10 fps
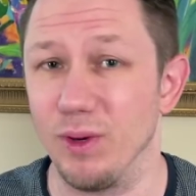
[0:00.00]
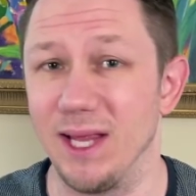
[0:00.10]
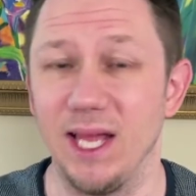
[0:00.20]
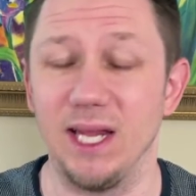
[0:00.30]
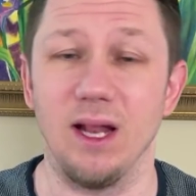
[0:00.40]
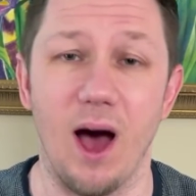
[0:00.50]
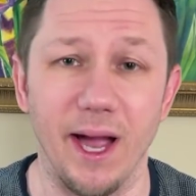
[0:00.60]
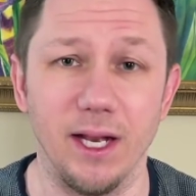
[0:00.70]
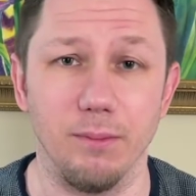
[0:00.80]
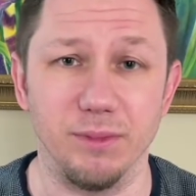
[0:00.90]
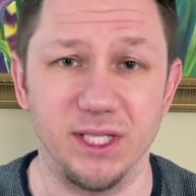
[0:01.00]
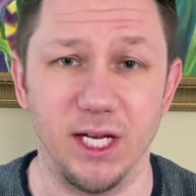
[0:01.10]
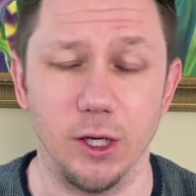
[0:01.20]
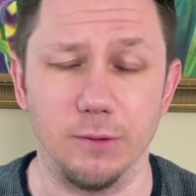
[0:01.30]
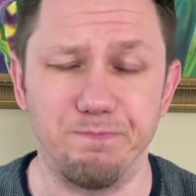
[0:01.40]
related items
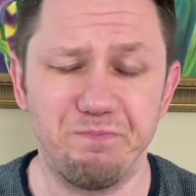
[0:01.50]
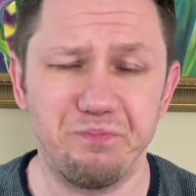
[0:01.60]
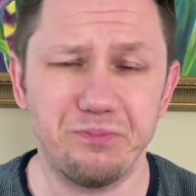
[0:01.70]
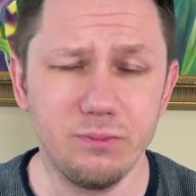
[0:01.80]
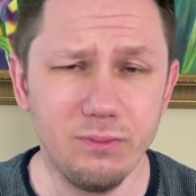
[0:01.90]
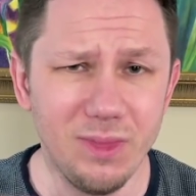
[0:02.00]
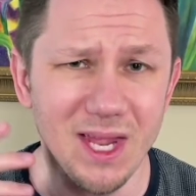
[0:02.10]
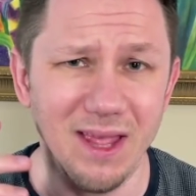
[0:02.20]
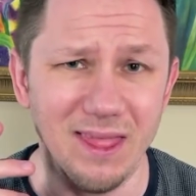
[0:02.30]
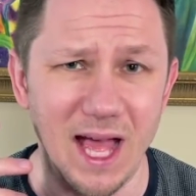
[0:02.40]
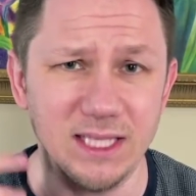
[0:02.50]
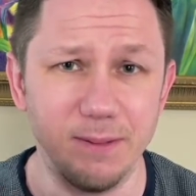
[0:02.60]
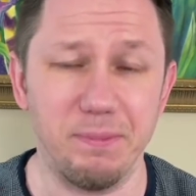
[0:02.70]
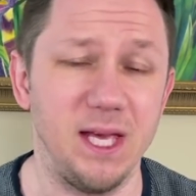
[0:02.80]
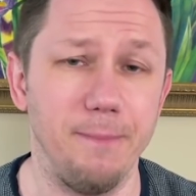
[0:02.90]
here that
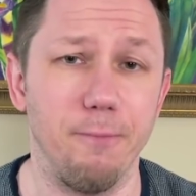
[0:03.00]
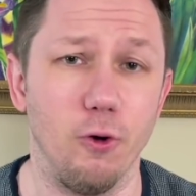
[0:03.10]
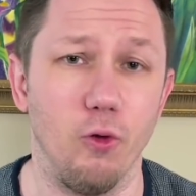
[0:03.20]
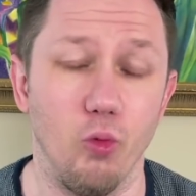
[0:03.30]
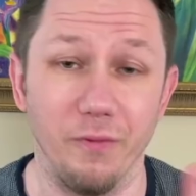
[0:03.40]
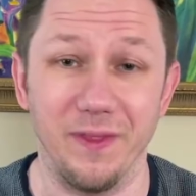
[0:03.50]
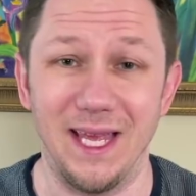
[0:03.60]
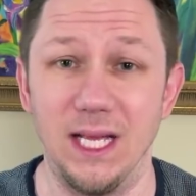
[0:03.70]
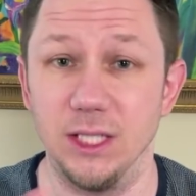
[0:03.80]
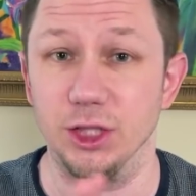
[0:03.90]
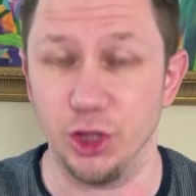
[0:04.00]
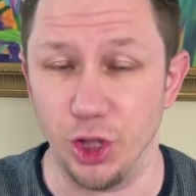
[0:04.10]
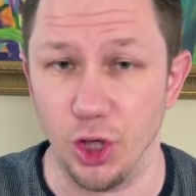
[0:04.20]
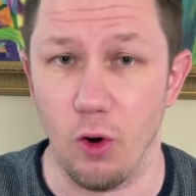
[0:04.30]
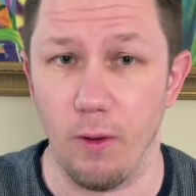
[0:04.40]
people will need to
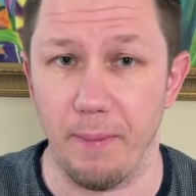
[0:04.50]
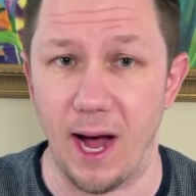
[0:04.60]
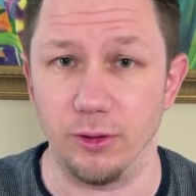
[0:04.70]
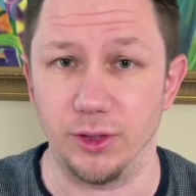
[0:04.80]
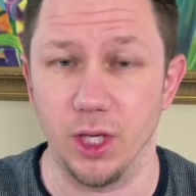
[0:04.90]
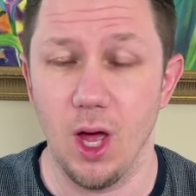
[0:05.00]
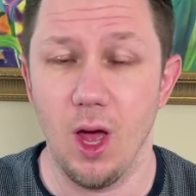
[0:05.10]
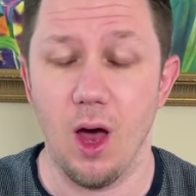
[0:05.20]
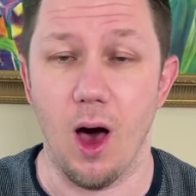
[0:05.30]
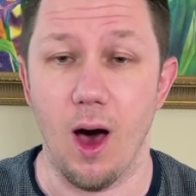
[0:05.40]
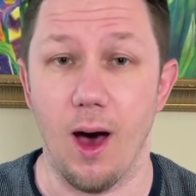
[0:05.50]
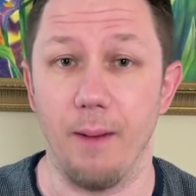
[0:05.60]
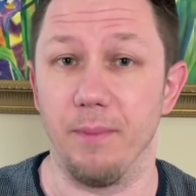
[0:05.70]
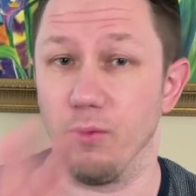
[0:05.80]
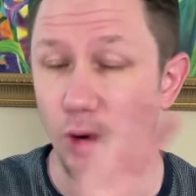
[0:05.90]
know about
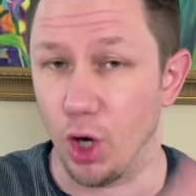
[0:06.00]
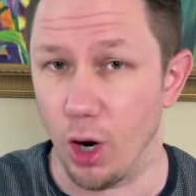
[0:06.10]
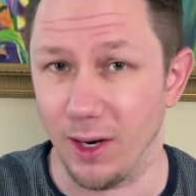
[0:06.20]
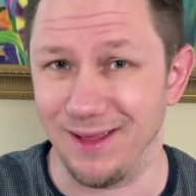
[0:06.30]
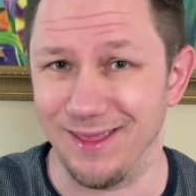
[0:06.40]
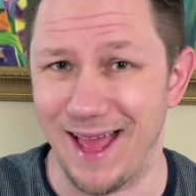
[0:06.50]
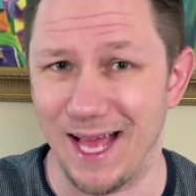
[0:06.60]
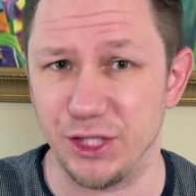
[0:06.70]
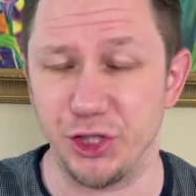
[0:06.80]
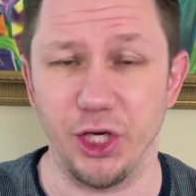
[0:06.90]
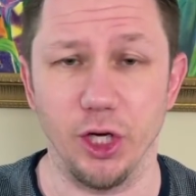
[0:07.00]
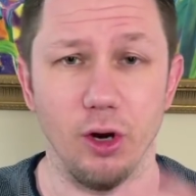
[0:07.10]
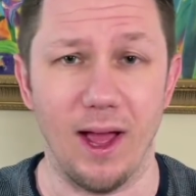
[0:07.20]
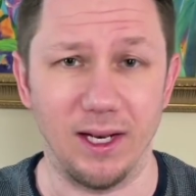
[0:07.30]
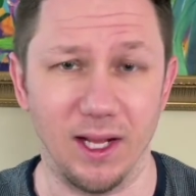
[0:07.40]
um, regarding last year
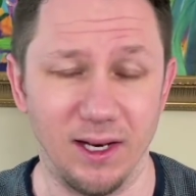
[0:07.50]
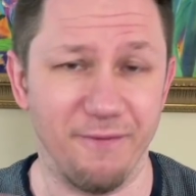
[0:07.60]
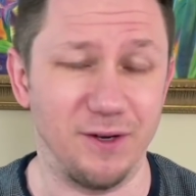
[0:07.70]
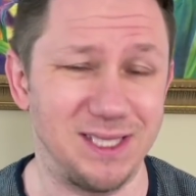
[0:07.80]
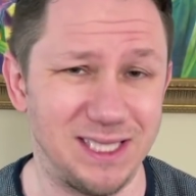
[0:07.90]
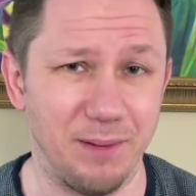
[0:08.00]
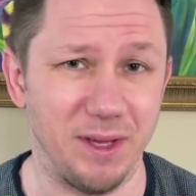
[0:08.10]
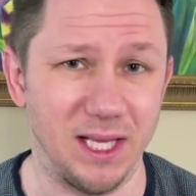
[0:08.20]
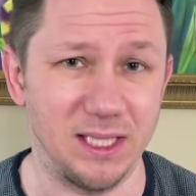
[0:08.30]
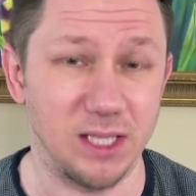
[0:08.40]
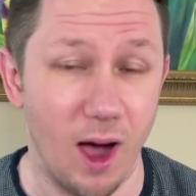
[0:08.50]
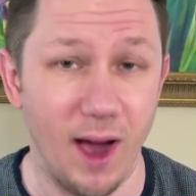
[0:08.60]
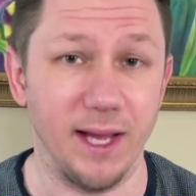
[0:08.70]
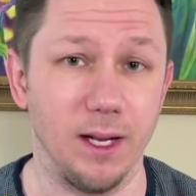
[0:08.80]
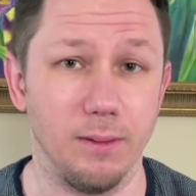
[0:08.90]
and different stimulus
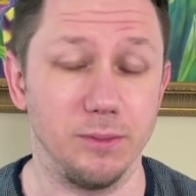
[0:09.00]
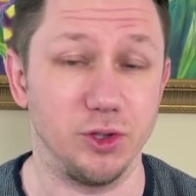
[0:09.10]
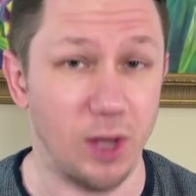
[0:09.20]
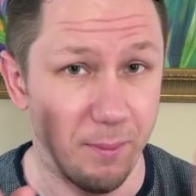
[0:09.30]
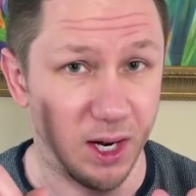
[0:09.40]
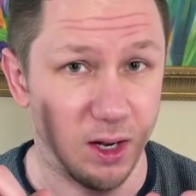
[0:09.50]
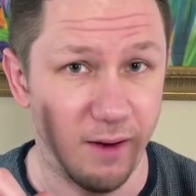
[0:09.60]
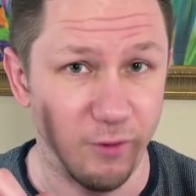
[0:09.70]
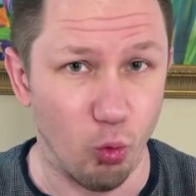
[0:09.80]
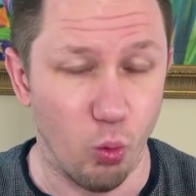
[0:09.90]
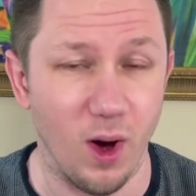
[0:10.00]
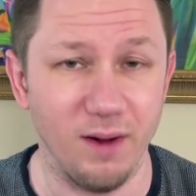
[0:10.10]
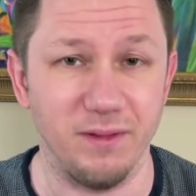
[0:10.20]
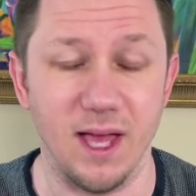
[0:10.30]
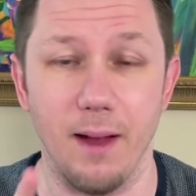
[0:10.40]
items. I'm going to cover one
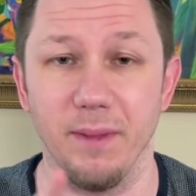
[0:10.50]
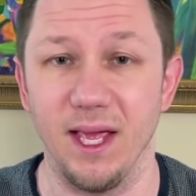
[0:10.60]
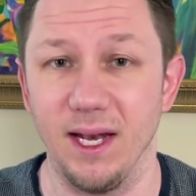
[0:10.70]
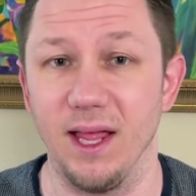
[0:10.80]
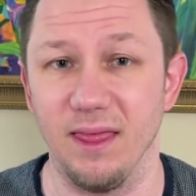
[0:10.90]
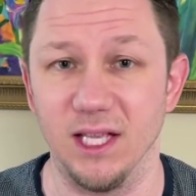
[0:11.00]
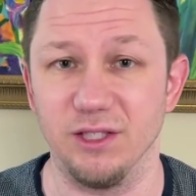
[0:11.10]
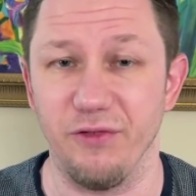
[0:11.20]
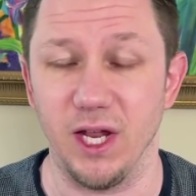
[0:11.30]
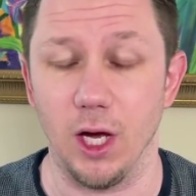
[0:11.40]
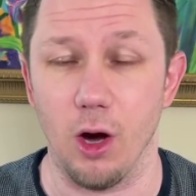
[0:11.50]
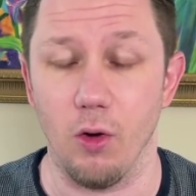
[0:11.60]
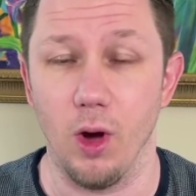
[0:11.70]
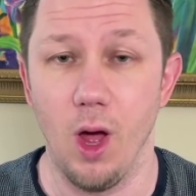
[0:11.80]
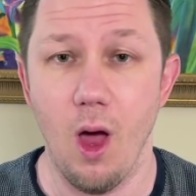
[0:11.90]
of them in this video.